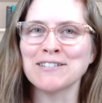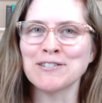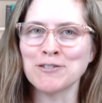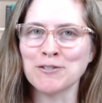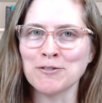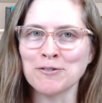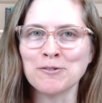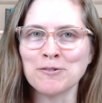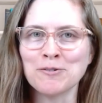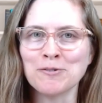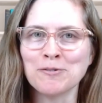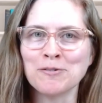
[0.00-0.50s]

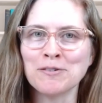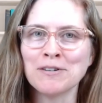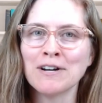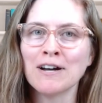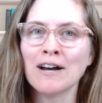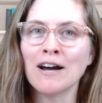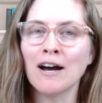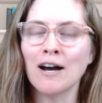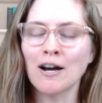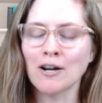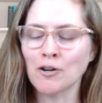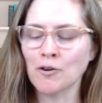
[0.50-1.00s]
do
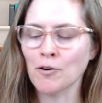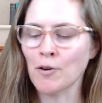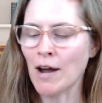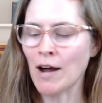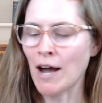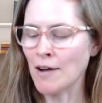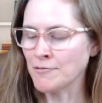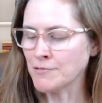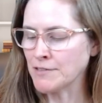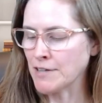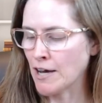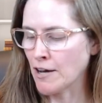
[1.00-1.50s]
a
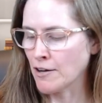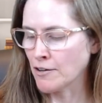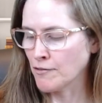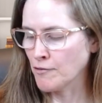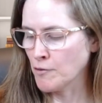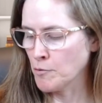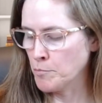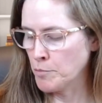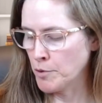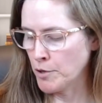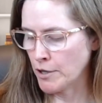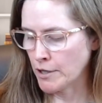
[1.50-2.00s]
craft out of a
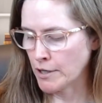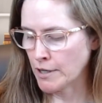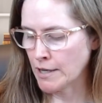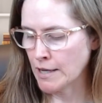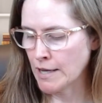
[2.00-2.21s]
book.